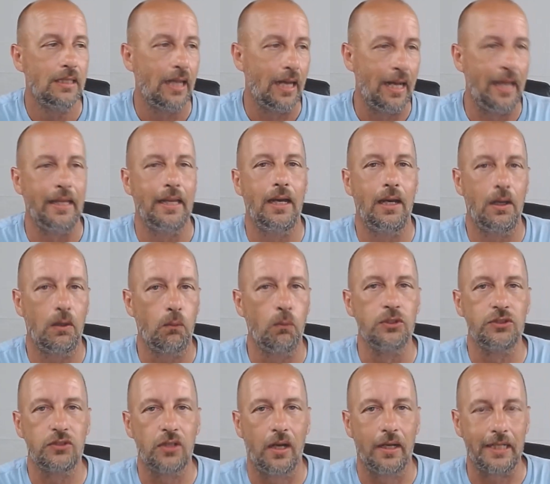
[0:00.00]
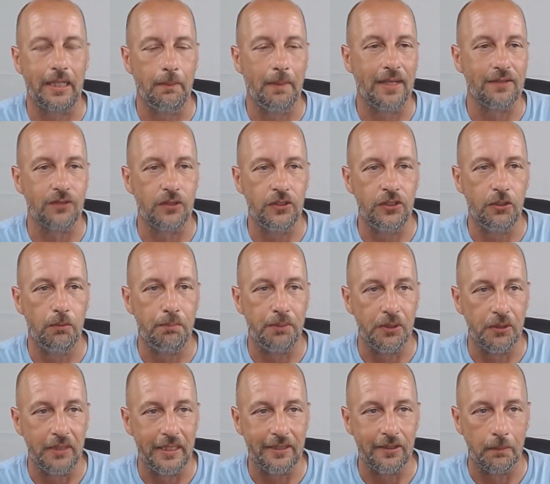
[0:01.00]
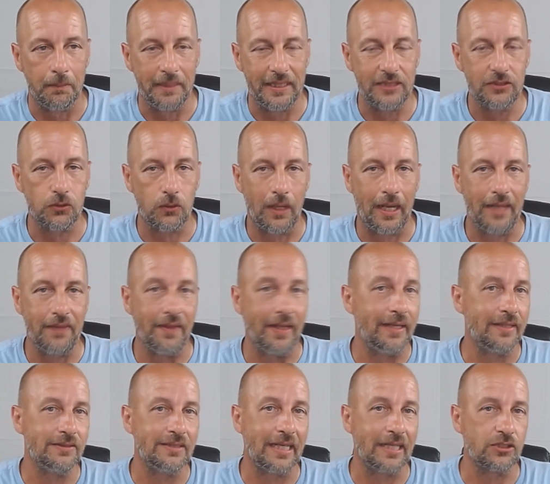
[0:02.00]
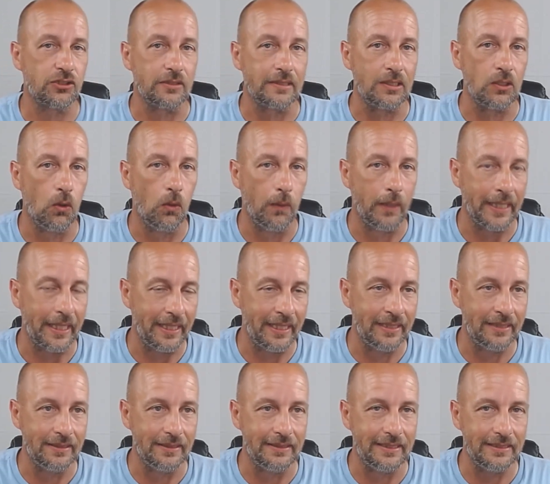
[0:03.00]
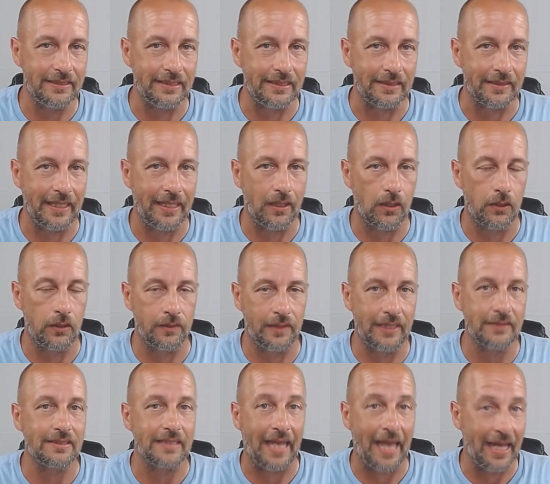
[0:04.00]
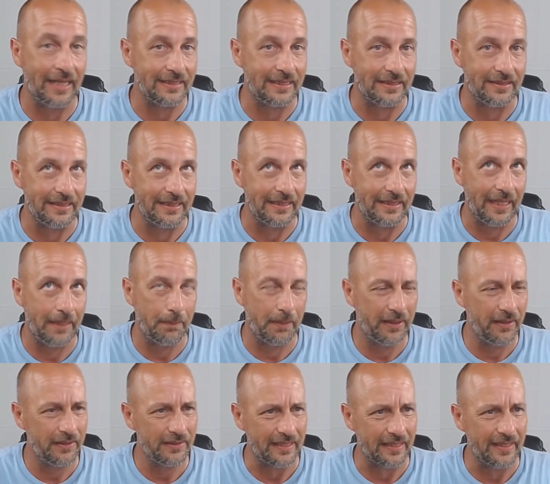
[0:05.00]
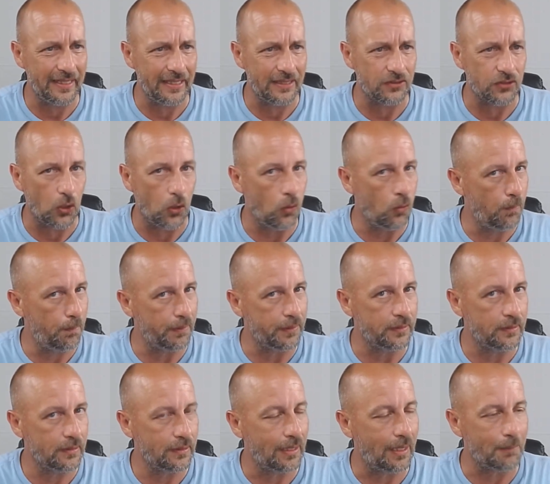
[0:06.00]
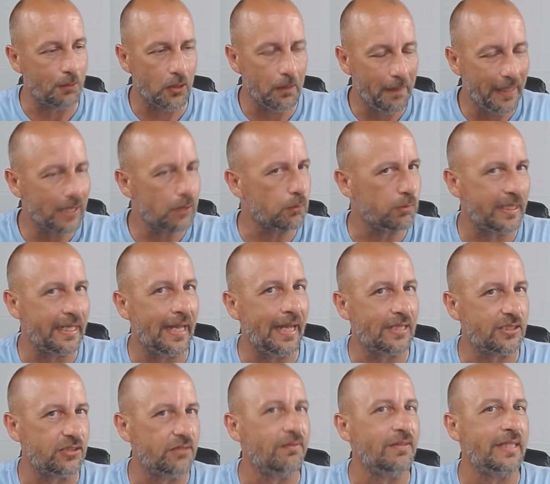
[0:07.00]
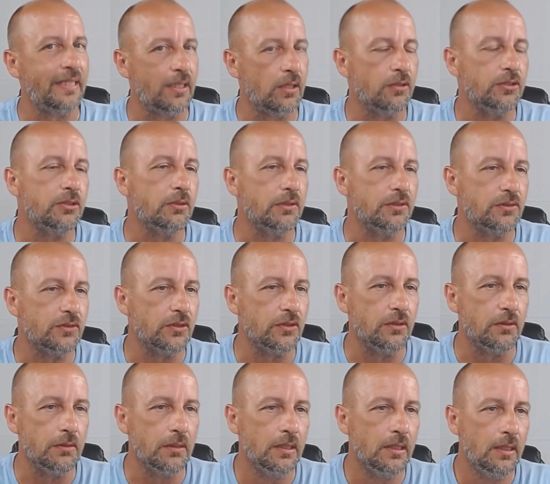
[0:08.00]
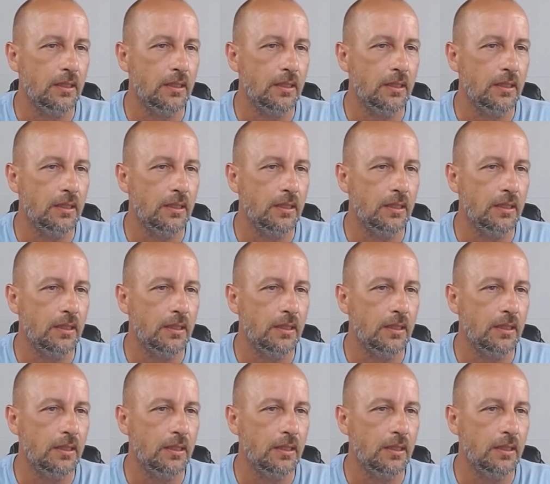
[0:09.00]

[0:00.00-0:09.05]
I was talking about the new Beauty and the Beast ride that is actually going into Disneyland, or that's at Disneyland Paris. I think it's open. I'm going to make a reaction video to it soon.